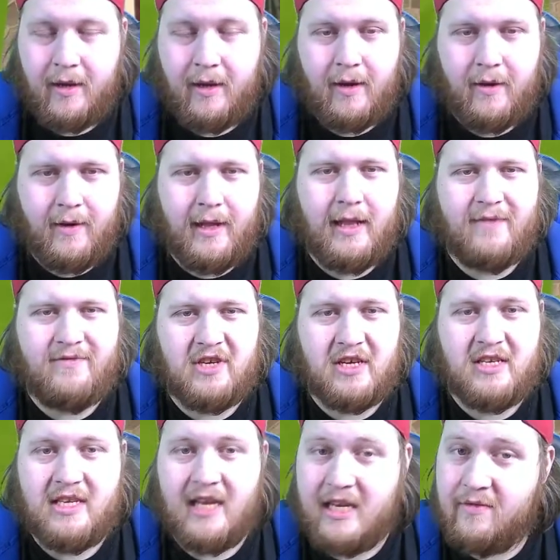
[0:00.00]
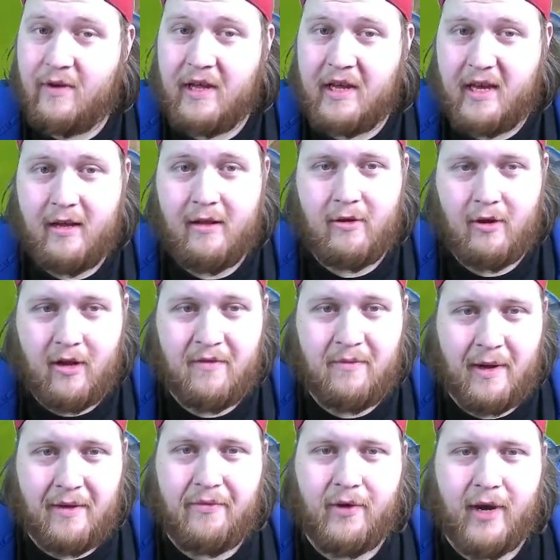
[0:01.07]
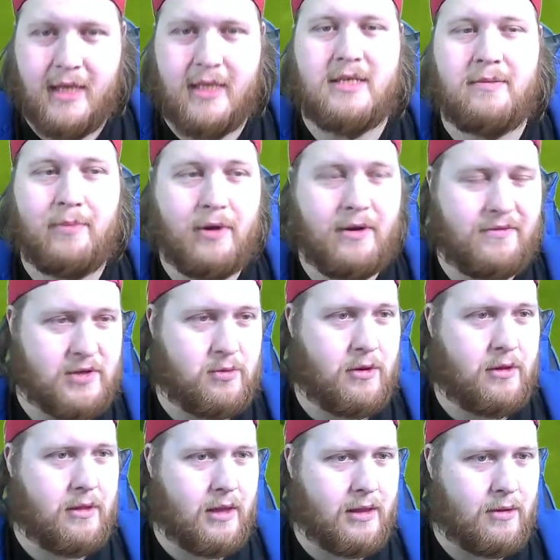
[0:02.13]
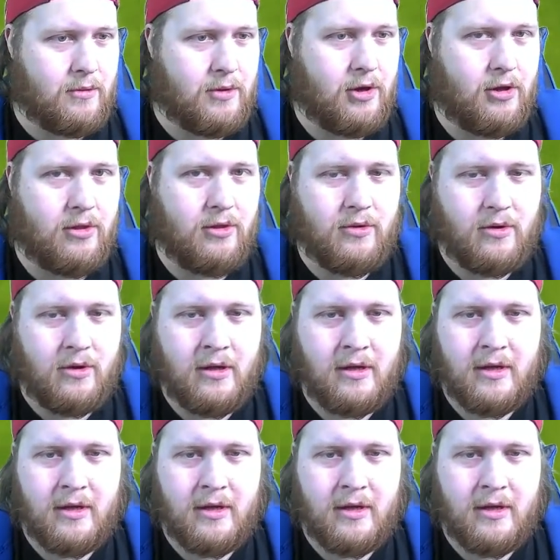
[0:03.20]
Well, I've successfully killed all of my friends, but if there's one thing that we all know,